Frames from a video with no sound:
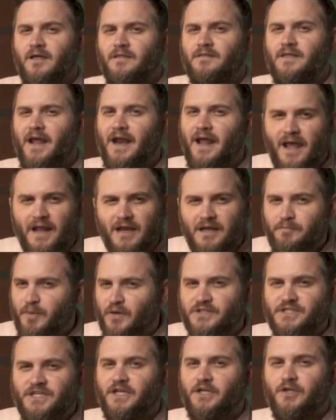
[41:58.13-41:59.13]
that any
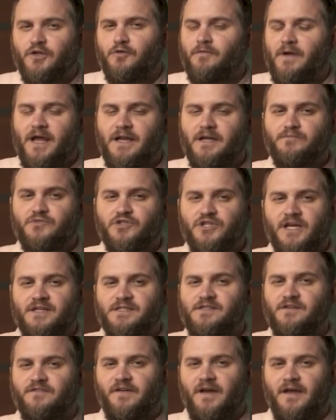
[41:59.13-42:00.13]
particular random
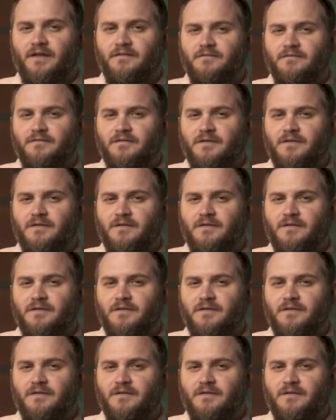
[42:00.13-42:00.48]
chance event,